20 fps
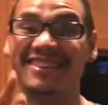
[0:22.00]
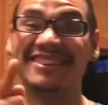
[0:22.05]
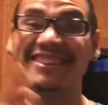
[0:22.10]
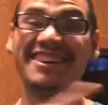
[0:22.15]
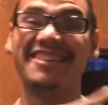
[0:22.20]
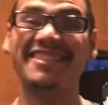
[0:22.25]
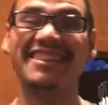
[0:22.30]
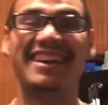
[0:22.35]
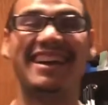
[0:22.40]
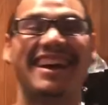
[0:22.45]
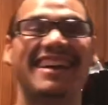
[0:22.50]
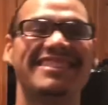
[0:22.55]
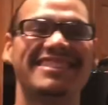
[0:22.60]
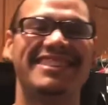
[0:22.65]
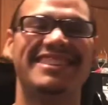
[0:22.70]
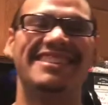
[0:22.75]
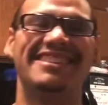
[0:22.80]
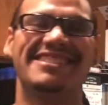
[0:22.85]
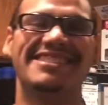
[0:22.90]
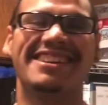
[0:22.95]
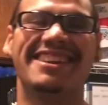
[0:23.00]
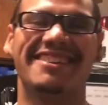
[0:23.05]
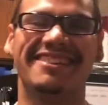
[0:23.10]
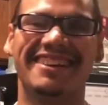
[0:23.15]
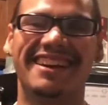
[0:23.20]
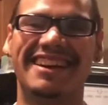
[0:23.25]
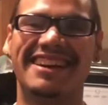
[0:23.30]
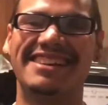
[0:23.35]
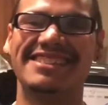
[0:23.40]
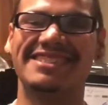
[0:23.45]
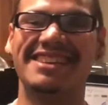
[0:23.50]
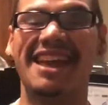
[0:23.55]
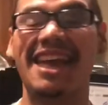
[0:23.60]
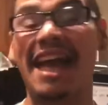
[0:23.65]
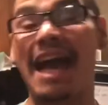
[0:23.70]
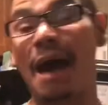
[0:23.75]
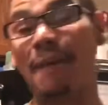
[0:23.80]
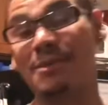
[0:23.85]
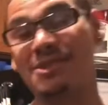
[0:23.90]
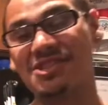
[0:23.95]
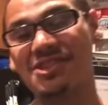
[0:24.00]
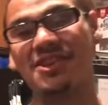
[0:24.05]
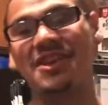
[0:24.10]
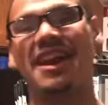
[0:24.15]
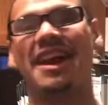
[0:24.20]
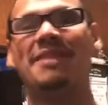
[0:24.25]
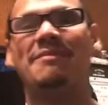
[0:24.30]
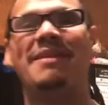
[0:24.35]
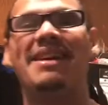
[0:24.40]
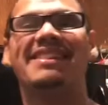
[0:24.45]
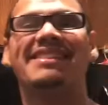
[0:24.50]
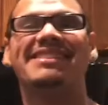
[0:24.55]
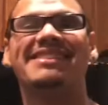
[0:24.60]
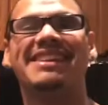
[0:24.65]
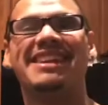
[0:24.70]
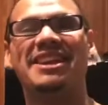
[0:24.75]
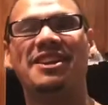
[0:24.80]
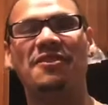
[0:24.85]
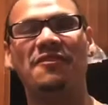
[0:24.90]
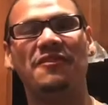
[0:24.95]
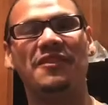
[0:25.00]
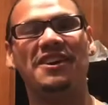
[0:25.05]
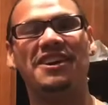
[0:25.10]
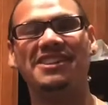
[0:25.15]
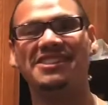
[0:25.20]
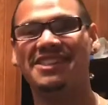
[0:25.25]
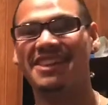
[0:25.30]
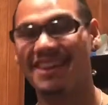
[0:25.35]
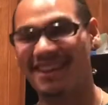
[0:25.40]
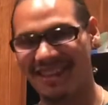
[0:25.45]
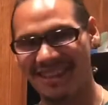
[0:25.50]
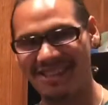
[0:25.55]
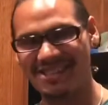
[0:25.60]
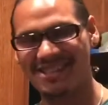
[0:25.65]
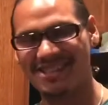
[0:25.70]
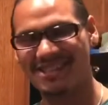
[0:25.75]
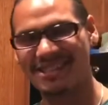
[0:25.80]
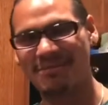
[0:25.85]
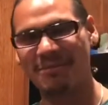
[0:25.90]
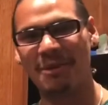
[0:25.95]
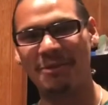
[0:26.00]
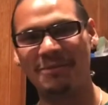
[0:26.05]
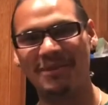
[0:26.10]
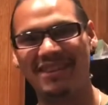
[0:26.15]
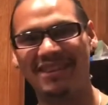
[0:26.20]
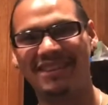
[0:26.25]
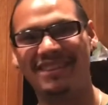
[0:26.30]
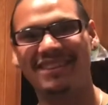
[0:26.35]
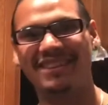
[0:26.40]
going to love the content of this channel, guys. I'm going to show you how to make this keto fudge in just a moment.